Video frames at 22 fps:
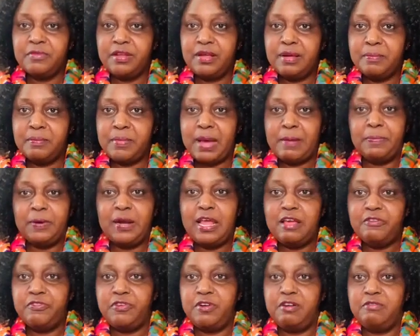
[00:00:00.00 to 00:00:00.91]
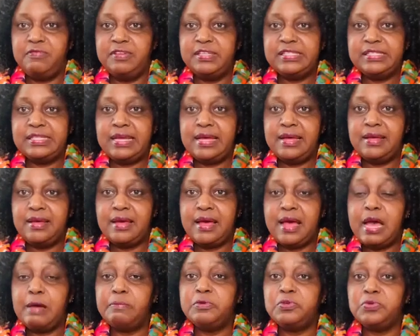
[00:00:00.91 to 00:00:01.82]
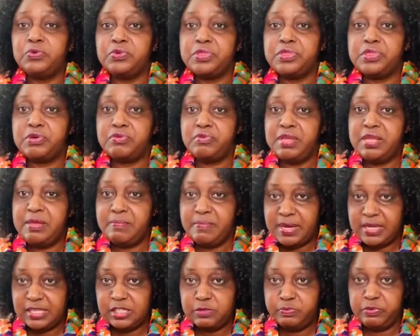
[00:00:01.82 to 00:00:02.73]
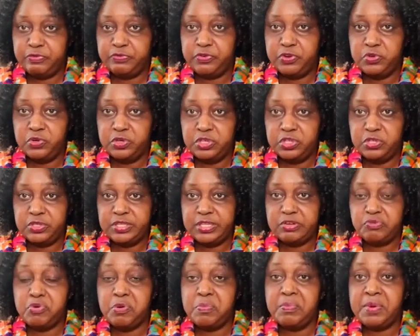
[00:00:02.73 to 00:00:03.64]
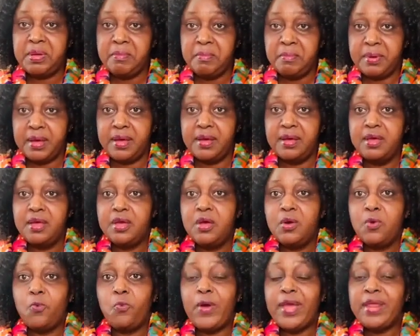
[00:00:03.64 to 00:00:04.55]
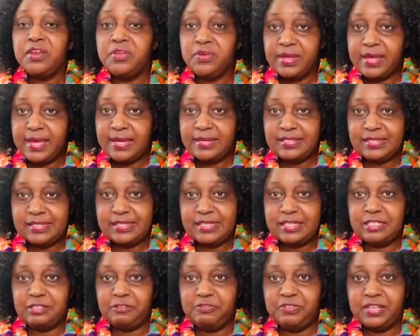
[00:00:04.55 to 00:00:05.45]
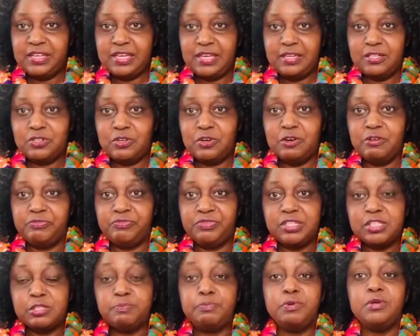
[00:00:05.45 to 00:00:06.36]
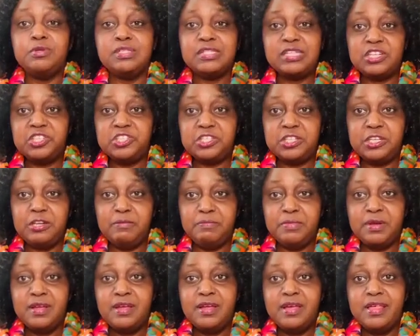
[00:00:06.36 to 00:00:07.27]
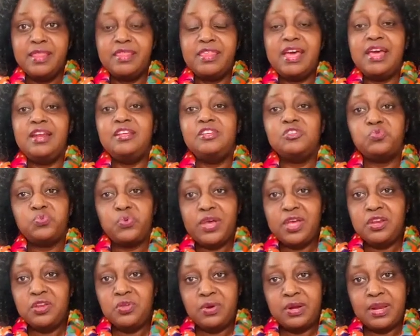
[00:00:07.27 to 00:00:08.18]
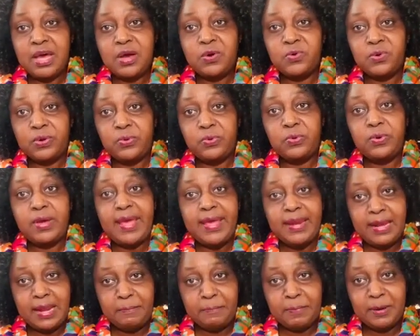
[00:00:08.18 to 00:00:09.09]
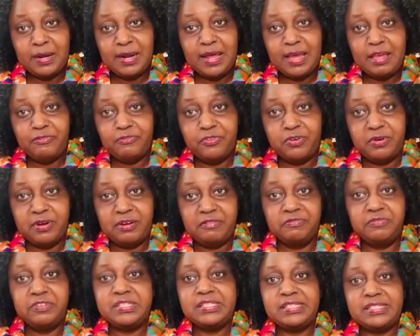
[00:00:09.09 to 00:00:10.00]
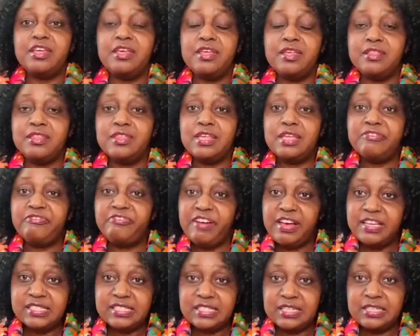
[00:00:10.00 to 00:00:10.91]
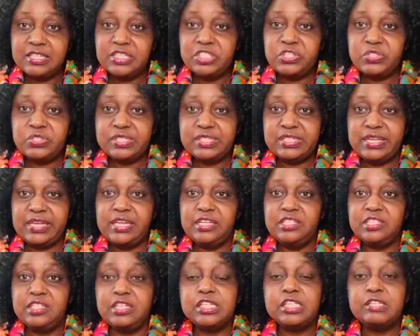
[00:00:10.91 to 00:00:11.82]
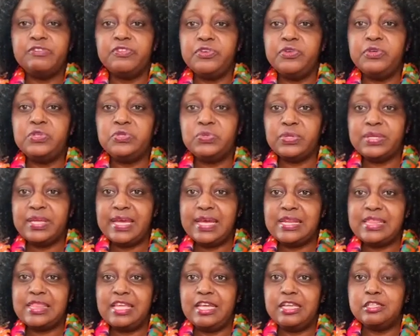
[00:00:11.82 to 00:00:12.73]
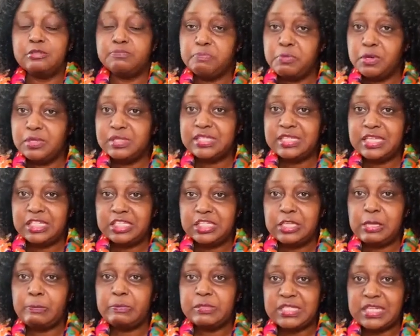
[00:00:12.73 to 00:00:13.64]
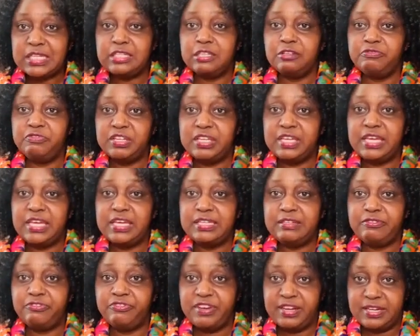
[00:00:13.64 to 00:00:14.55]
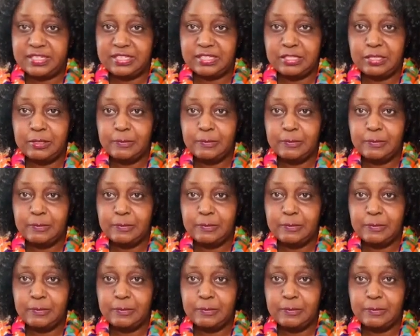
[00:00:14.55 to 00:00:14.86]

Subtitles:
apply for a visa up to 3 months before your due date? Remember, when you get a certificate of sponsorship, that is when you now go and apply for a visa. The first initial stage is for you to get the sponsorship certificate first.